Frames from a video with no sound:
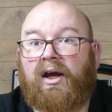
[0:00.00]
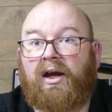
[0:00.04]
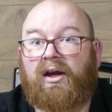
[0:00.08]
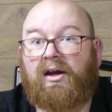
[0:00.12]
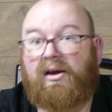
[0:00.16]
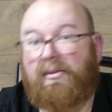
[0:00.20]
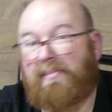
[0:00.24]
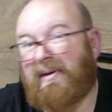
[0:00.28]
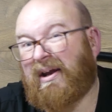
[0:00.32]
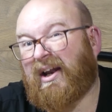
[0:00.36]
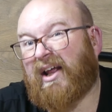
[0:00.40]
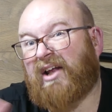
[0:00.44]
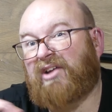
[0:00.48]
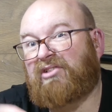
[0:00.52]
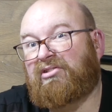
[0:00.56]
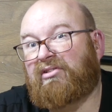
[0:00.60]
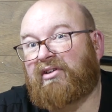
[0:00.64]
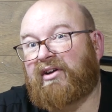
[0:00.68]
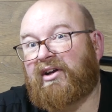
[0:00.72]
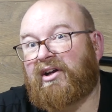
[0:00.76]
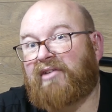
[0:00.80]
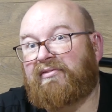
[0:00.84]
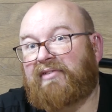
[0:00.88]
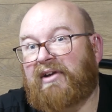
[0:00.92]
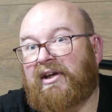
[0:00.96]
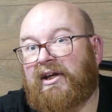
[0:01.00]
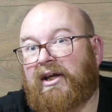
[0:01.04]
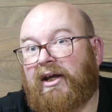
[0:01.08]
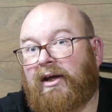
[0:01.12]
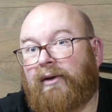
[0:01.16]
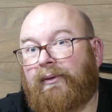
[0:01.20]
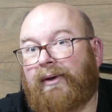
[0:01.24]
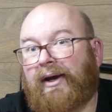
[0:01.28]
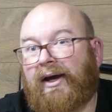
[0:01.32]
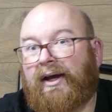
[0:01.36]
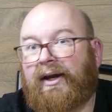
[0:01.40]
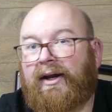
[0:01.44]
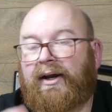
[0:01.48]
a bit later on in the video,
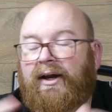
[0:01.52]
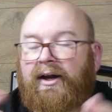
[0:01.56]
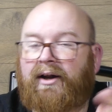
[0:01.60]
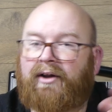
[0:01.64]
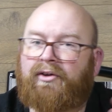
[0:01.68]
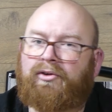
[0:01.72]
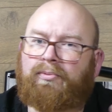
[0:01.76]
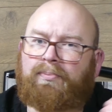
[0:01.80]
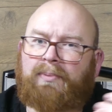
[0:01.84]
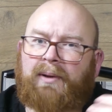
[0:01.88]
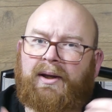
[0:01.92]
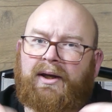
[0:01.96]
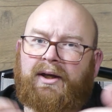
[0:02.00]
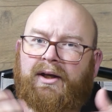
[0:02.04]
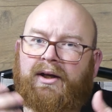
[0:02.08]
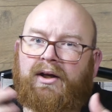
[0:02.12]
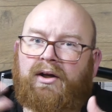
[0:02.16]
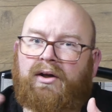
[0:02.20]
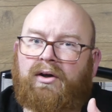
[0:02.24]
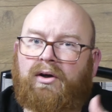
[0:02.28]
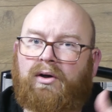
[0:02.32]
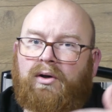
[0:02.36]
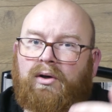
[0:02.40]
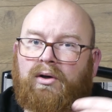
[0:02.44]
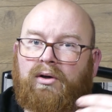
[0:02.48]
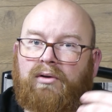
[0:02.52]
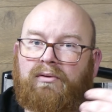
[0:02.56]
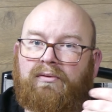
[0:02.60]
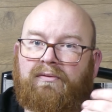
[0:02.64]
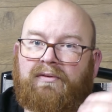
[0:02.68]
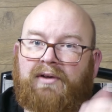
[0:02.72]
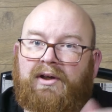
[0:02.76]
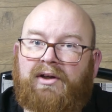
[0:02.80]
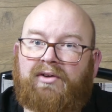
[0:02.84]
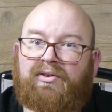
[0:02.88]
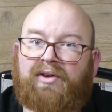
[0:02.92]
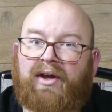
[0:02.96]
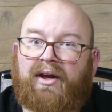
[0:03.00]
and then I'll explain all
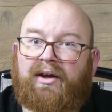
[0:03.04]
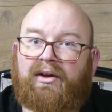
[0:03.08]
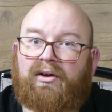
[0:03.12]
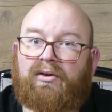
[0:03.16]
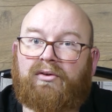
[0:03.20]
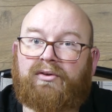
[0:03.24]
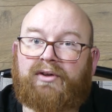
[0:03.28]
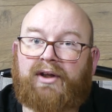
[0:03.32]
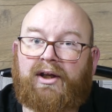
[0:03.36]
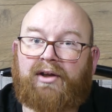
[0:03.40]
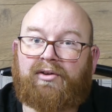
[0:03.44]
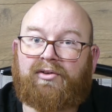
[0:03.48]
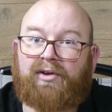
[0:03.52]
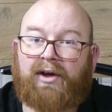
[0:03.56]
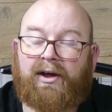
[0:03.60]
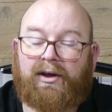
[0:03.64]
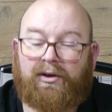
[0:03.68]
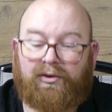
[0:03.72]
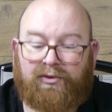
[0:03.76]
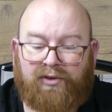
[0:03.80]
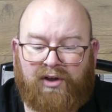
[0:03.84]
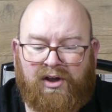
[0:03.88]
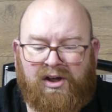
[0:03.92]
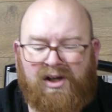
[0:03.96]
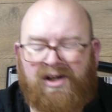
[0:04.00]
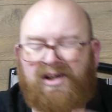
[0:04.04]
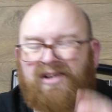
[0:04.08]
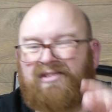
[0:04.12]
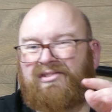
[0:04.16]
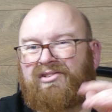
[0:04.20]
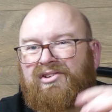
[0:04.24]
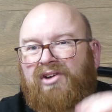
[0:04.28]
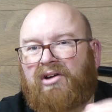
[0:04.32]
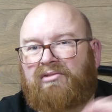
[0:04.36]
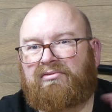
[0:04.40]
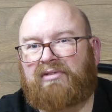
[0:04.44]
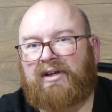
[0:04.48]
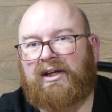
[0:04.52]
the technical details.
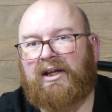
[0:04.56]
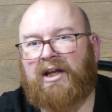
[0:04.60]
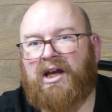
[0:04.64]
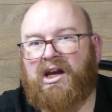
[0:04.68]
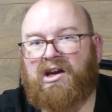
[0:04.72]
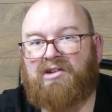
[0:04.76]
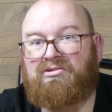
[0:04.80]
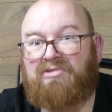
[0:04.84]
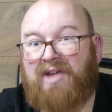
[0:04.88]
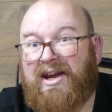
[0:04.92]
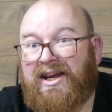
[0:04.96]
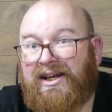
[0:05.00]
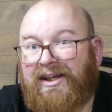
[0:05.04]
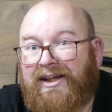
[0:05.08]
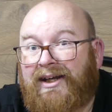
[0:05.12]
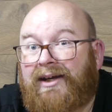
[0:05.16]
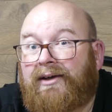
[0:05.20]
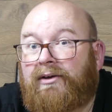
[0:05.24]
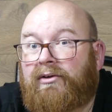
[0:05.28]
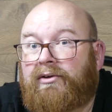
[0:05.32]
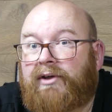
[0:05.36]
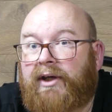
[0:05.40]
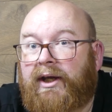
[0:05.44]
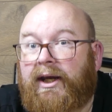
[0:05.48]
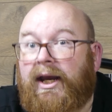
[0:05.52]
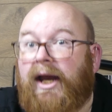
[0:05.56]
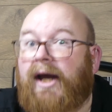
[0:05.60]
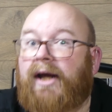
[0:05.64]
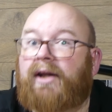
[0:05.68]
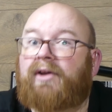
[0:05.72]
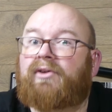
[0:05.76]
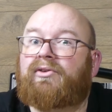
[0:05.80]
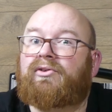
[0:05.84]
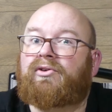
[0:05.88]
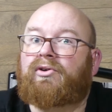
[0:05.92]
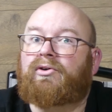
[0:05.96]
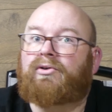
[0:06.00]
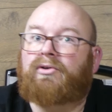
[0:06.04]
Not really a great deal you
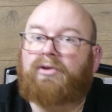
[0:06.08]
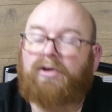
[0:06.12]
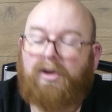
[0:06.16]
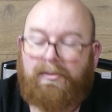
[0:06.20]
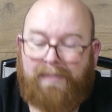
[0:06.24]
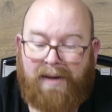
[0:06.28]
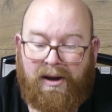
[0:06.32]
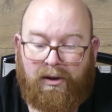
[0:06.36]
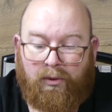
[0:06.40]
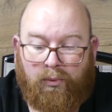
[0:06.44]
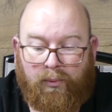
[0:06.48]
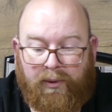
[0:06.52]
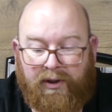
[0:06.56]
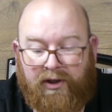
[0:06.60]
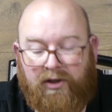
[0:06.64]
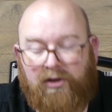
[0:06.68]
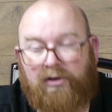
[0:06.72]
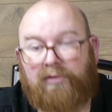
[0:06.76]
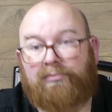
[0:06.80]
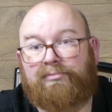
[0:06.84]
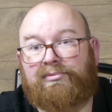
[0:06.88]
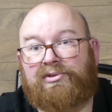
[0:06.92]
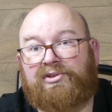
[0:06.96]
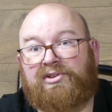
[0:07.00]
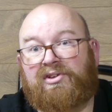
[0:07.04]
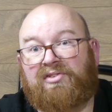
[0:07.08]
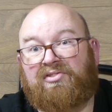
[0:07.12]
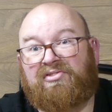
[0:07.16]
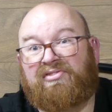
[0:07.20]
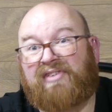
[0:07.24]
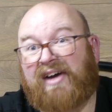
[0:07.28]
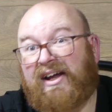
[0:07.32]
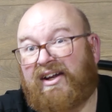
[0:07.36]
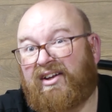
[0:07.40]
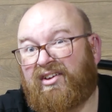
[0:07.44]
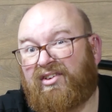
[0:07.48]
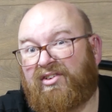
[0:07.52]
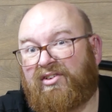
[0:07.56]
can talk about when it comes to
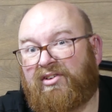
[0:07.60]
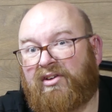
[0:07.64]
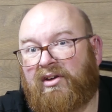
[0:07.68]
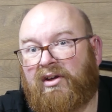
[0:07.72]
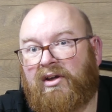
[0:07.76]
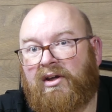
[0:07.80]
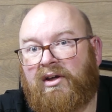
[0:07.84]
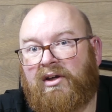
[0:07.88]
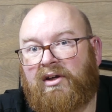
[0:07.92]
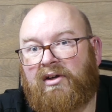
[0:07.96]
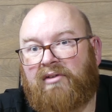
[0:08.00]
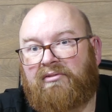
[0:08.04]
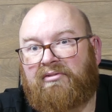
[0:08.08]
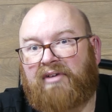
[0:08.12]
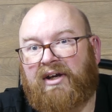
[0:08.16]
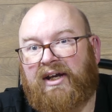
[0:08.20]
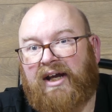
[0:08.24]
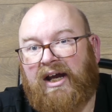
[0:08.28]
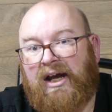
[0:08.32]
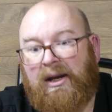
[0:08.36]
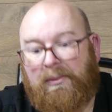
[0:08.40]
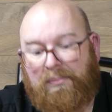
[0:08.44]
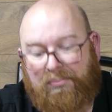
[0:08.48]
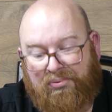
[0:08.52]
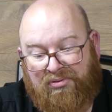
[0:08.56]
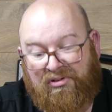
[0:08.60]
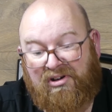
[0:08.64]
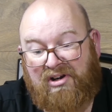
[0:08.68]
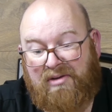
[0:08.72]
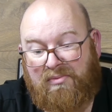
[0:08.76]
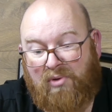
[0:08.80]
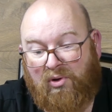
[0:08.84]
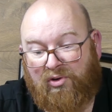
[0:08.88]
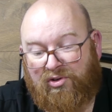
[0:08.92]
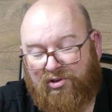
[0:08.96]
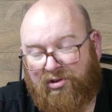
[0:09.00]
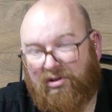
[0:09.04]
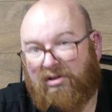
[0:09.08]
fans. They are pretty
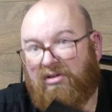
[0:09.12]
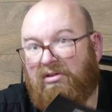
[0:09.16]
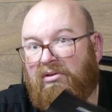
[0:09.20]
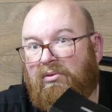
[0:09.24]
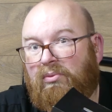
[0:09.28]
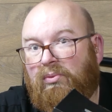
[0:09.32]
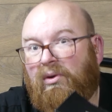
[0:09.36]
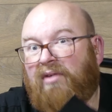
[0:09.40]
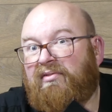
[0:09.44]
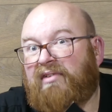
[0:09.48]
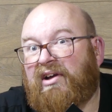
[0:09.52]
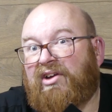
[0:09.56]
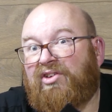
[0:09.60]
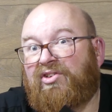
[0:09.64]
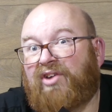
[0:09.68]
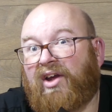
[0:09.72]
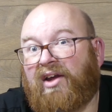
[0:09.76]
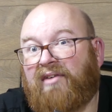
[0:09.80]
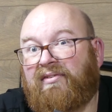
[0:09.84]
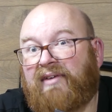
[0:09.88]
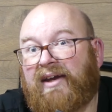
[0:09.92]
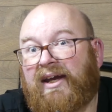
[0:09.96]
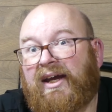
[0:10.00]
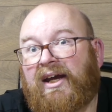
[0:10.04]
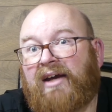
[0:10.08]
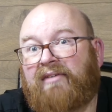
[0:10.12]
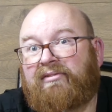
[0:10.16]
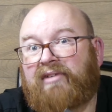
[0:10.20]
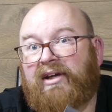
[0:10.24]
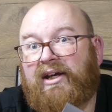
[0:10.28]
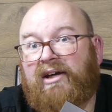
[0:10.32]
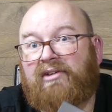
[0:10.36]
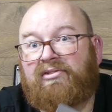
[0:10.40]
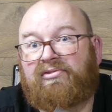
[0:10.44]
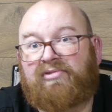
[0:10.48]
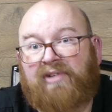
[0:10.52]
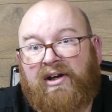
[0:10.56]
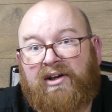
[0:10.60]
much what they say they are. They
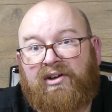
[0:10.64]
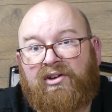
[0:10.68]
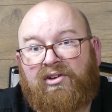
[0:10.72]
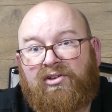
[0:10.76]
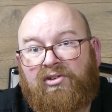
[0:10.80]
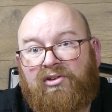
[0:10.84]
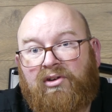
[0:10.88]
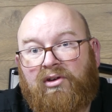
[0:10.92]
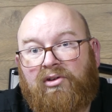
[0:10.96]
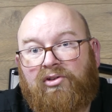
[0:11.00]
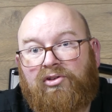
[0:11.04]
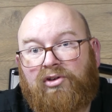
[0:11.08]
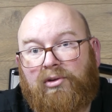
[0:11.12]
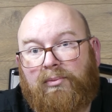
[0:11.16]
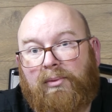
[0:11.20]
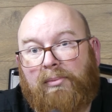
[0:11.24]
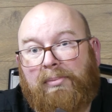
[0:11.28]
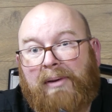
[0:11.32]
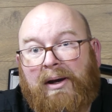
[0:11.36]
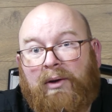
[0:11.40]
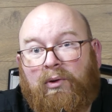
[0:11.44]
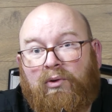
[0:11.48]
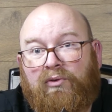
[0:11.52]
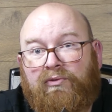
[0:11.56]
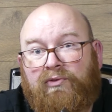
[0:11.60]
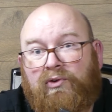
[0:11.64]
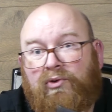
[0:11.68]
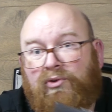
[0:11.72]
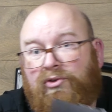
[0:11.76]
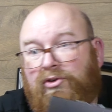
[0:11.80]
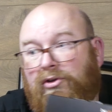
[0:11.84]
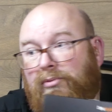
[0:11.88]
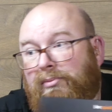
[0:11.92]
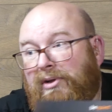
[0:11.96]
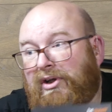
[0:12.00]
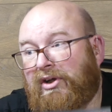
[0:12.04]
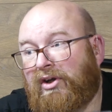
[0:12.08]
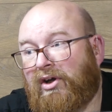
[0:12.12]
are fans. Some are powerful,
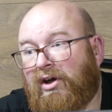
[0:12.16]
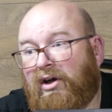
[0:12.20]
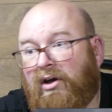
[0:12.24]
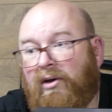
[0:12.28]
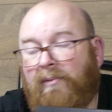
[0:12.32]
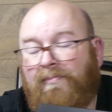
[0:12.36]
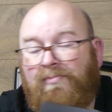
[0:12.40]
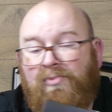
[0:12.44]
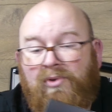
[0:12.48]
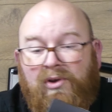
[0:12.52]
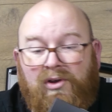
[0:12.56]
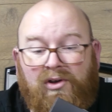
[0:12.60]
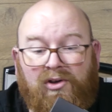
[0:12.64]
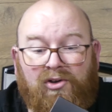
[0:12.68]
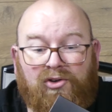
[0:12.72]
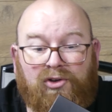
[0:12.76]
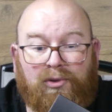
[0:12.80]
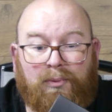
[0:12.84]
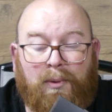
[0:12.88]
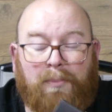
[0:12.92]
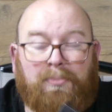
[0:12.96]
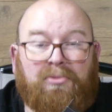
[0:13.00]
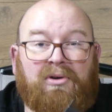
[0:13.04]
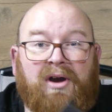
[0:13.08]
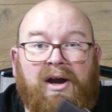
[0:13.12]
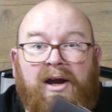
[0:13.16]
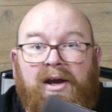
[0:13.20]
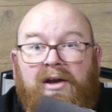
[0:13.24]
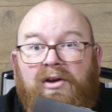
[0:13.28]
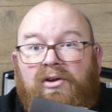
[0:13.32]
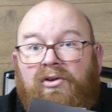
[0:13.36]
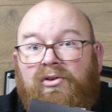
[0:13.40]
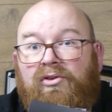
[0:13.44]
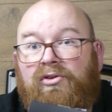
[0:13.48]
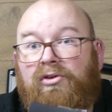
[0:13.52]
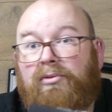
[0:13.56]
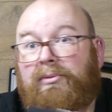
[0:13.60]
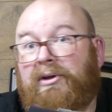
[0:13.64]
some are not. Some are bright,
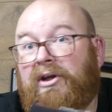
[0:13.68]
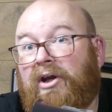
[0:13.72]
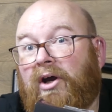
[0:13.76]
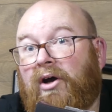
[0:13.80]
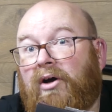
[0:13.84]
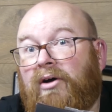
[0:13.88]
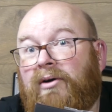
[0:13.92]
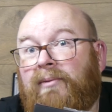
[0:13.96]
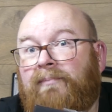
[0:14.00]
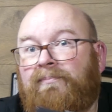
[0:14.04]
some are not.